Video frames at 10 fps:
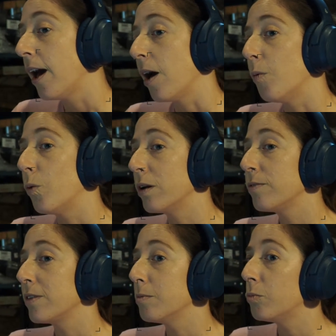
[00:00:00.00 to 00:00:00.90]
and one
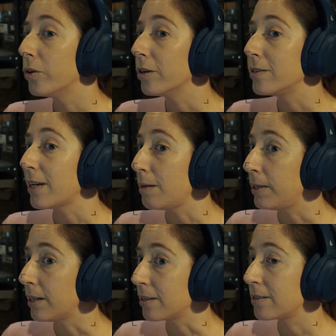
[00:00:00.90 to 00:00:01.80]
of them was
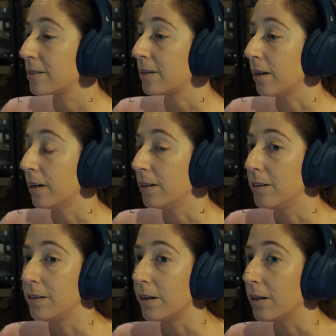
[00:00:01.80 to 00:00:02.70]
ABS,
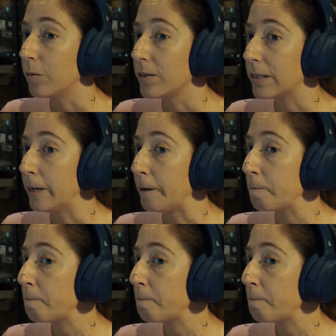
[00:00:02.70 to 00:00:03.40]
and I was like,